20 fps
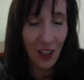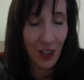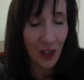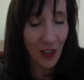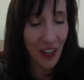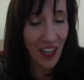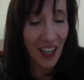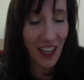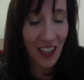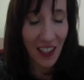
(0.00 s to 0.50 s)

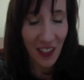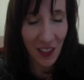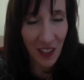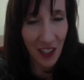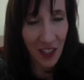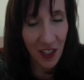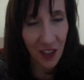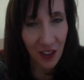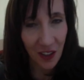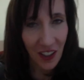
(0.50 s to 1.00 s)
Okay,
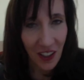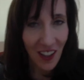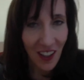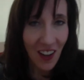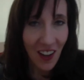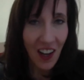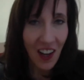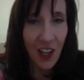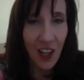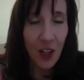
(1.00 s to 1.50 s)
now,
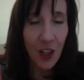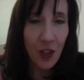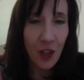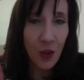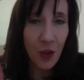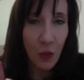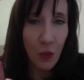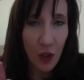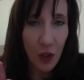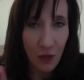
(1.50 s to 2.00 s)
I heard
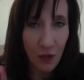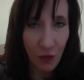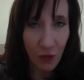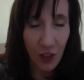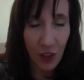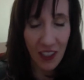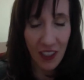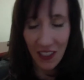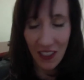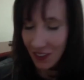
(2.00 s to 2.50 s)
the word
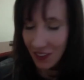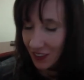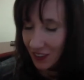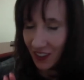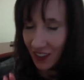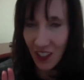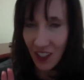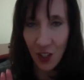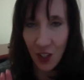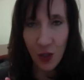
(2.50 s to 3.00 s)
free,
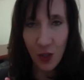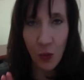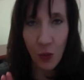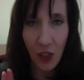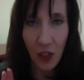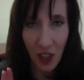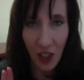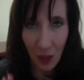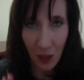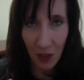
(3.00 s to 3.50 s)
and here's
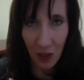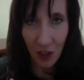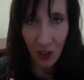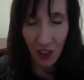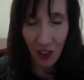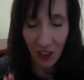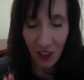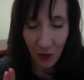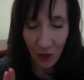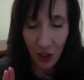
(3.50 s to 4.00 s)
one I'm
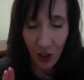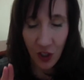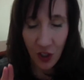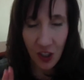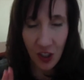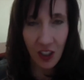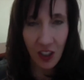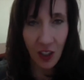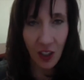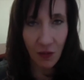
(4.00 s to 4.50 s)
hearing. If you could
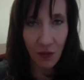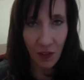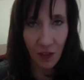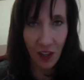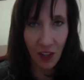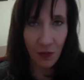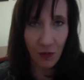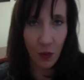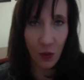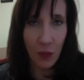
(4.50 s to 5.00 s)
just
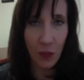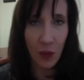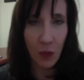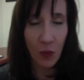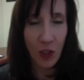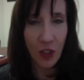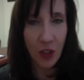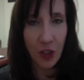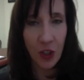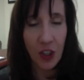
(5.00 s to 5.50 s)
clarify for me,
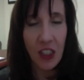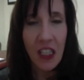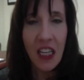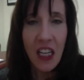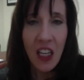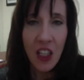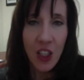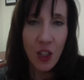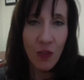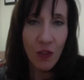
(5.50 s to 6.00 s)
Richard.
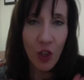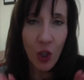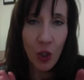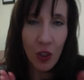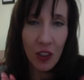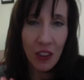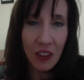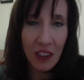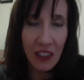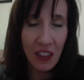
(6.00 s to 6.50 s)
You've
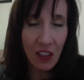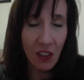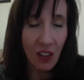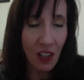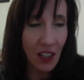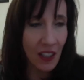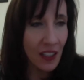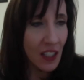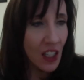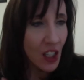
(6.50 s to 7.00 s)
currently
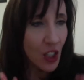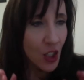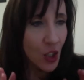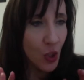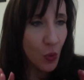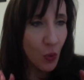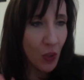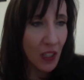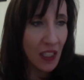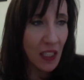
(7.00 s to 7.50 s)
got
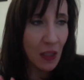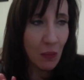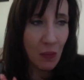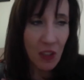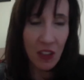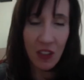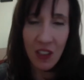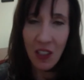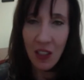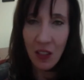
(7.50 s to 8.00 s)
twenty
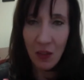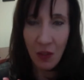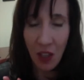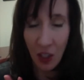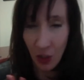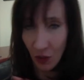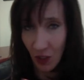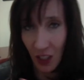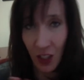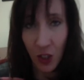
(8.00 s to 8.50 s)
million,
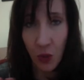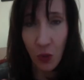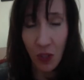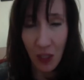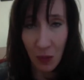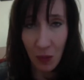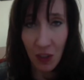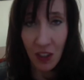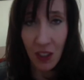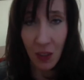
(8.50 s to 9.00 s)
you've got a
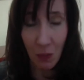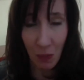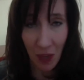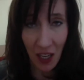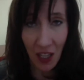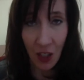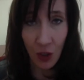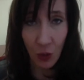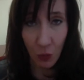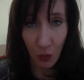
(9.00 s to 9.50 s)
twenty million
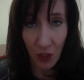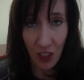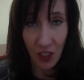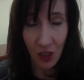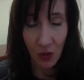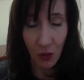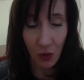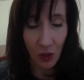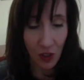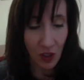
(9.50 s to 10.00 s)
pound
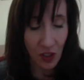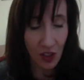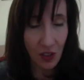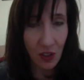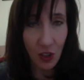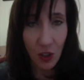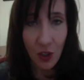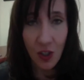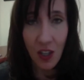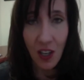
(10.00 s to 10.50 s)
resource.
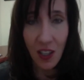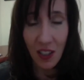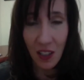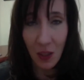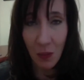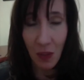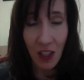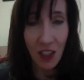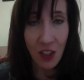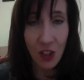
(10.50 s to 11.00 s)
You're talking
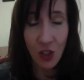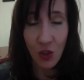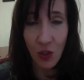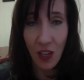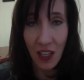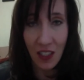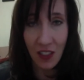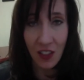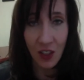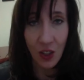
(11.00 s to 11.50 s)
about
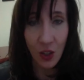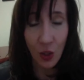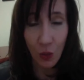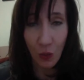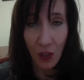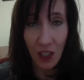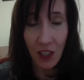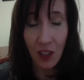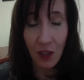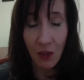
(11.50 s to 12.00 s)
extracting the
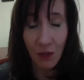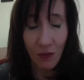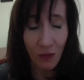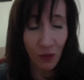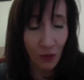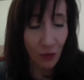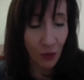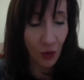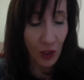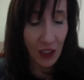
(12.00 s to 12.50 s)
uranium
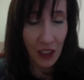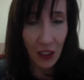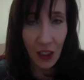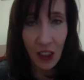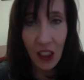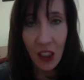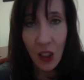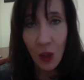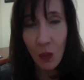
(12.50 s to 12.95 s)
for free.